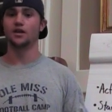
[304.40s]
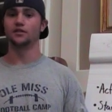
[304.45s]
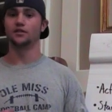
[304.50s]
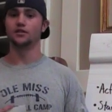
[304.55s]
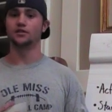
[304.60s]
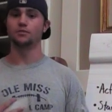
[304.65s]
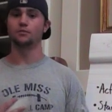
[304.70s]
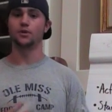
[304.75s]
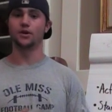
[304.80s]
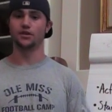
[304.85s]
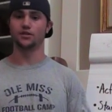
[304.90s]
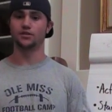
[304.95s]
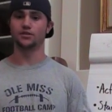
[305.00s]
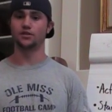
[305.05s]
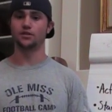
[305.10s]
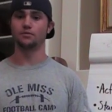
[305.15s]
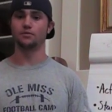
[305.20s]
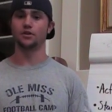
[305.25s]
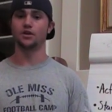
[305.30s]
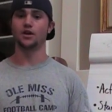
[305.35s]
and lead to better
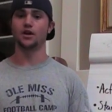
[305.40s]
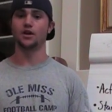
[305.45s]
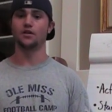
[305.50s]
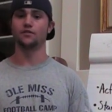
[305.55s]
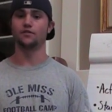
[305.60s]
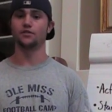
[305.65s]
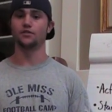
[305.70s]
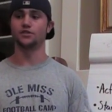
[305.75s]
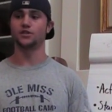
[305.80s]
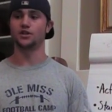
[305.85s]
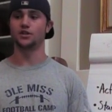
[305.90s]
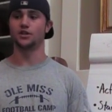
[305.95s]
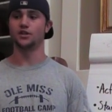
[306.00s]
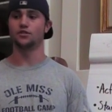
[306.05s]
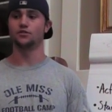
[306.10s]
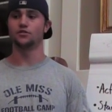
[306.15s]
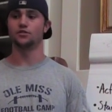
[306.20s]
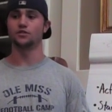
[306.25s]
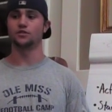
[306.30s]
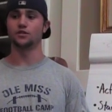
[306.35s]
sleep at night for
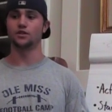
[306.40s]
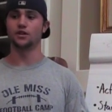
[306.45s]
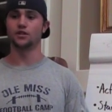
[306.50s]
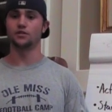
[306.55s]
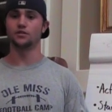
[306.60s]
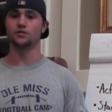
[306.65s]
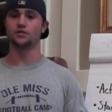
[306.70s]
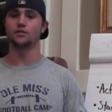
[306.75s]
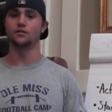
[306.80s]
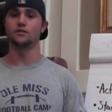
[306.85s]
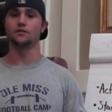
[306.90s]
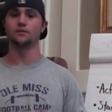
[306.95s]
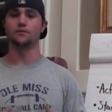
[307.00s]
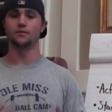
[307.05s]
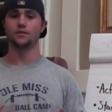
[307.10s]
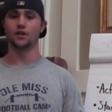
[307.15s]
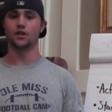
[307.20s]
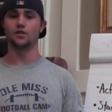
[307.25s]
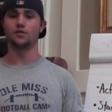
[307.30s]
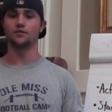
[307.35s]
teenagers and kids.
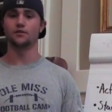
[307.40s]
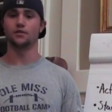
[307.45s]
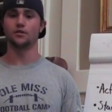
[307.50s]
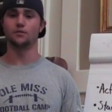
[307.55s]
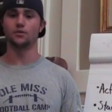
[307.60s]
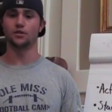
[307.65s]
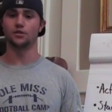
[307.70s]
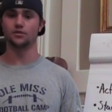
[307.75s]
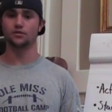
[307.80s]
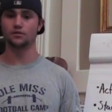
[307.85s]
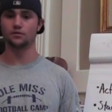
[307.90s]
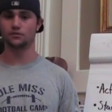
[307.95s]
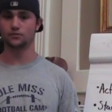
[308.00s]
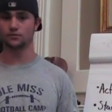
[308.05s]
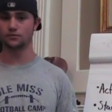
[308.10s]
Thank you very much.